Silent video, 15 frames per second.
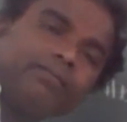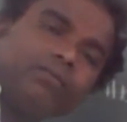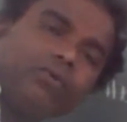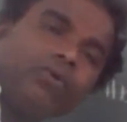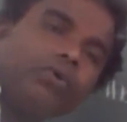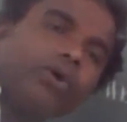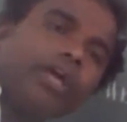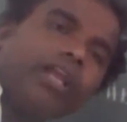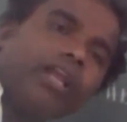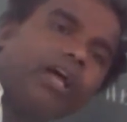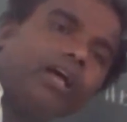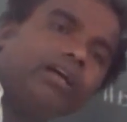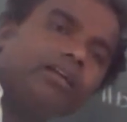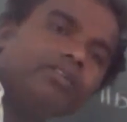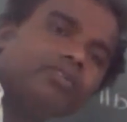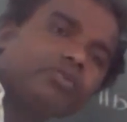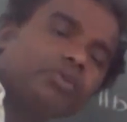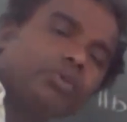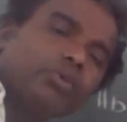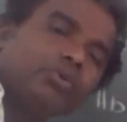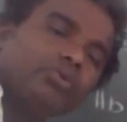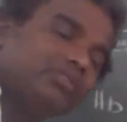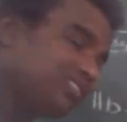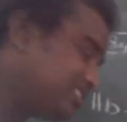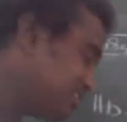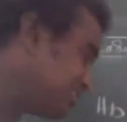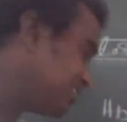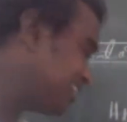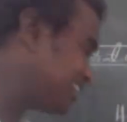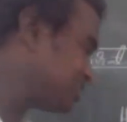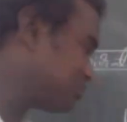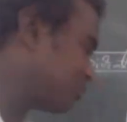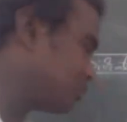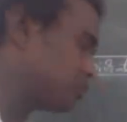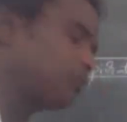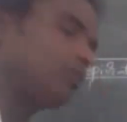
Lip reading: Okay, na? So this is the responsible